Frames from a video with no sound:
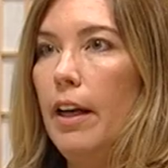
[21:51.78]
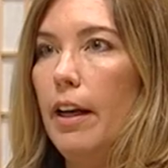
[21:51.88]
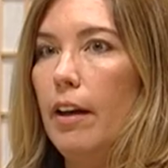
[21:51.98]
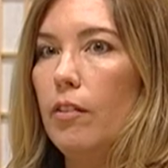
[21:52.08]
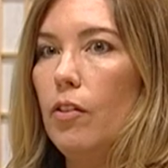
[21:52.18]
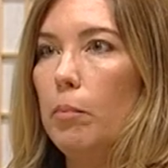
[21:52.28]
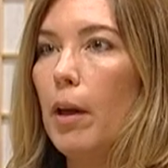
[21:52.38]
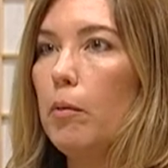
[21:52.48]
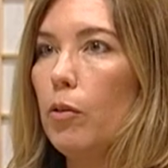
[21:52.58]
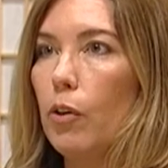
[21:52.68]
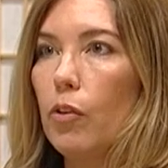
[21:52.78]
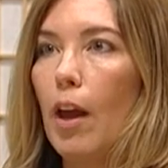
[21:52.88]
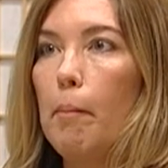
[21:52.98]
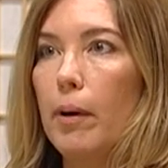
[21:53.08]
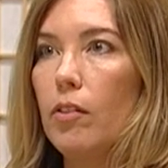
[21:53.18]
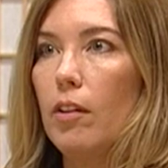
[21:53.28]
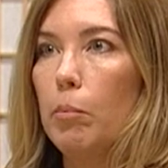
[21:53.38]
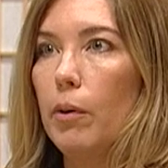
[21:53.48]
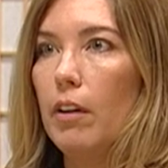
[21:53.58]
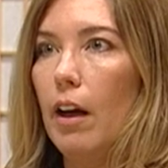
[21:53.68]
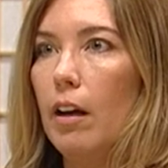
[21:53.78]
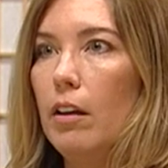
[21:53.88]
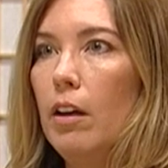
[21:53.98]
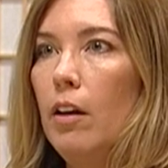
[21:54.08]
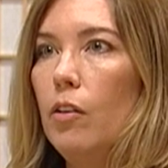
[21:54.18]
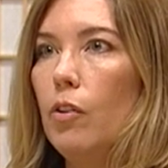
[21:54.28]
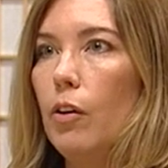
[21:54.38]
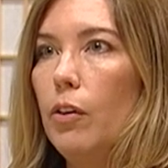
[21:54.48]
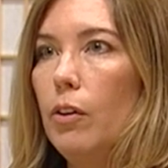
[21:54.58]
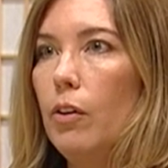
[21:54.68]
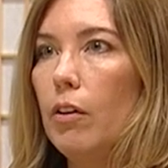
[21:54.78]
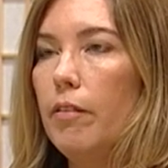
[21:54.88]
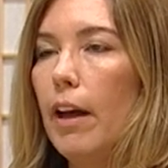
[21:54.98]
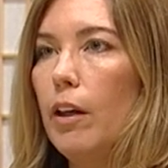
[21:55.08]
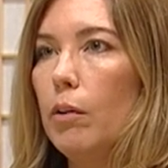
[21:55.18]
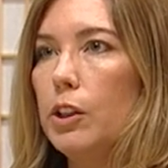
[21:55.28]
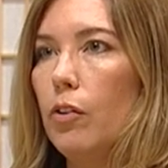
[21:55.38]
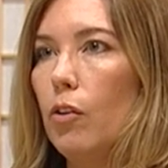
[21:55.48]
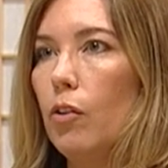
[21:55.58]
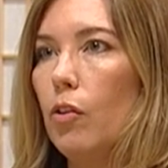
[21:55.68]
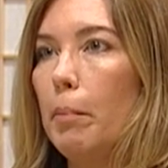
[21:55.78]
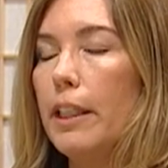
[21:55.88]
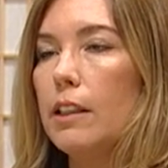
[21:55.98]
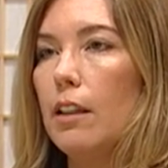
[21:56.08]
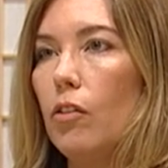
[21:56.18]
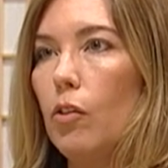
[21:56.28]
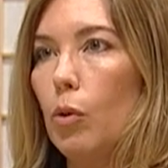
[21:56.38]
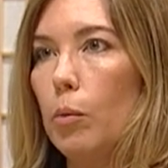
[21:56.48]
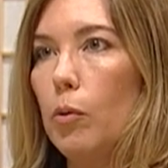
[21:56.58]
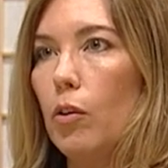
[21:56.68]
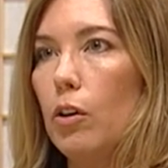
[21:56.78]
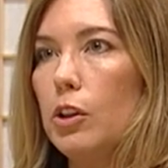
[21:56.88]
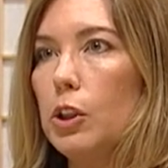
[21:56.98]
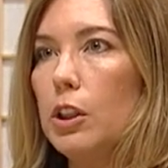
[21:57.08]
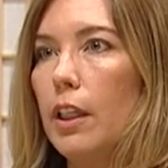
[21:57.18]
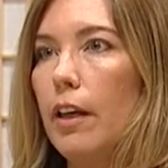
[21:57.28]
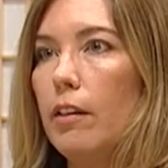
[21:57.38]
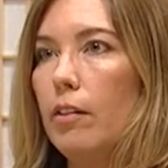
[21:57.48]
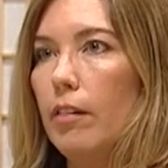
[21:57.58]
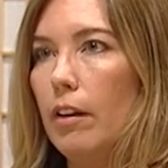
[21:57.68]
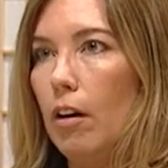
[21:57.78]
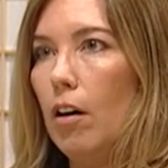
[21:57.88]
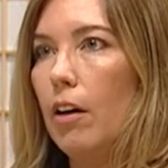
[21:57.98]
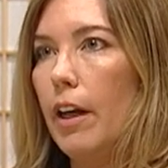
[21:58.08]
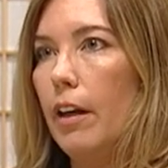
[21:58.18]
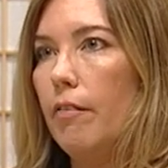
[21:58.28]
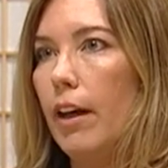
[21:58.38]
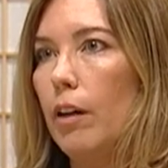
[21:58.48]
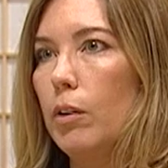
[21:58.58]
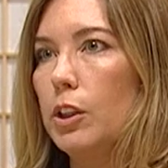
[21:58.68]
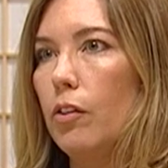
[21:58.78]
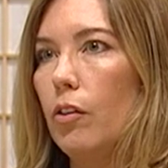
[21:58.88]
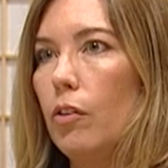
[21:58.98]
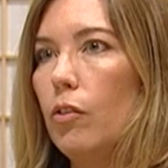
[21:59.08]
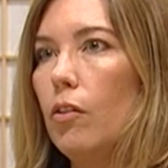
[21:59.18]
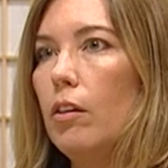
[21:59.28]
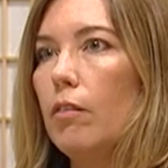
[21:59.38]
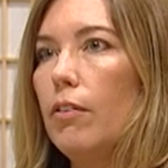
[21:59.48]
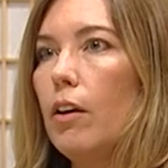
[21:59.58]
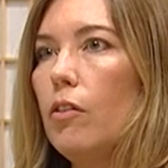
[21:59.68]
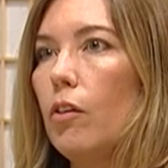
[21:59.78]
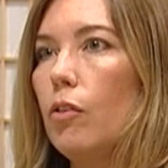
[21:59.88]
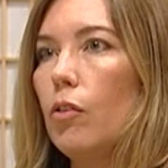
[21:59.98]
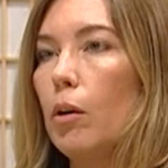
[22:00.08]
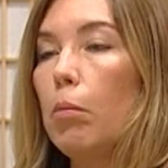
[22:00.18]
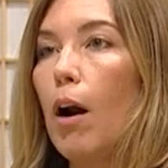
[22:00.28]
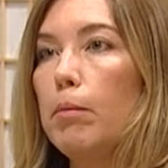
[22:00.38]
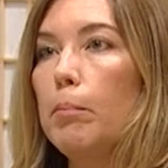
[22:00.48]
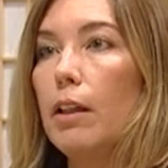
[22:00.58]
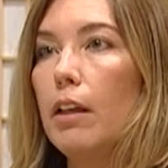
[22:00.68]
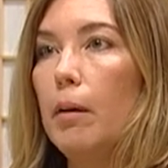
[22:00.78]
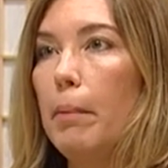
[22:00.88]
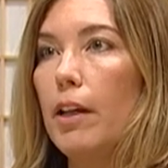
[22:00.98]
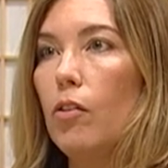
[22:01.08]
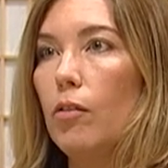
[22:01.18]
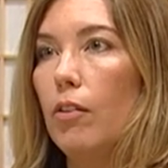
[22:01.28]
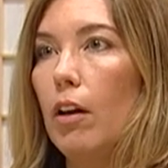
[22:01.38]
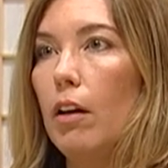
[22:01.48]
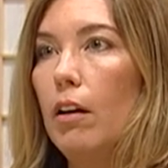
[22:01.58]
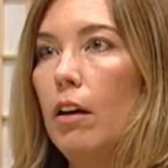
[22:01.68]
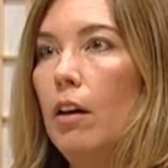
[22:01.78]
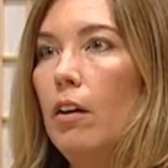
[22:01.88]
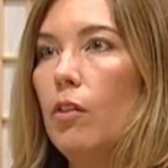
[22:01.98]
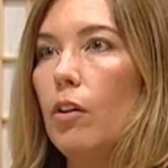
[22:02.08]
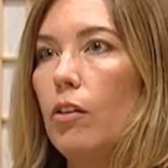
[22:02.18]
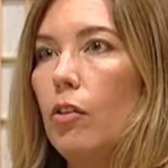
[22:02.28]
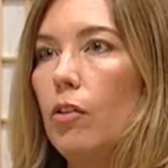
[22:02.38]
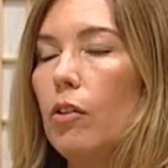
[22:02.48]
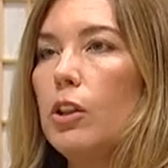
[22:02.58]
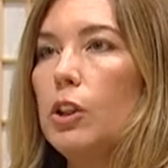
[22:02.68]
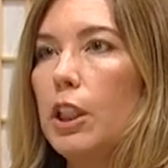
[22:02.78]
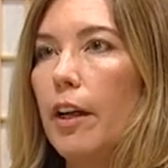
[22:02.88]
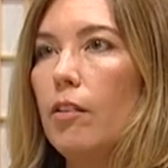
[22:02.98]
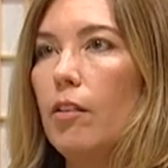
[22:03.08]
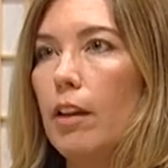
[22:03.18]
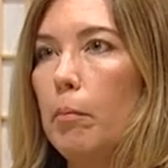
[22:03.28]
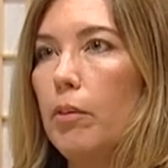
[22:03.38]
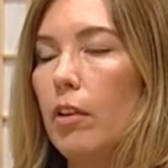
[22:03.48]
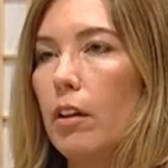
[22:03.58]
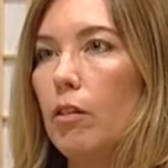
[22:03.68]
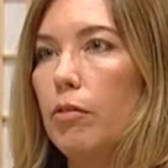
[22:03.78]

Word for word: And sometimes folks get mixed up with that. So your evacuation zones are based on storm surge and they're hurricane evacuation zones. The flood zones are a probability based flood. So there's a certain chance that that particular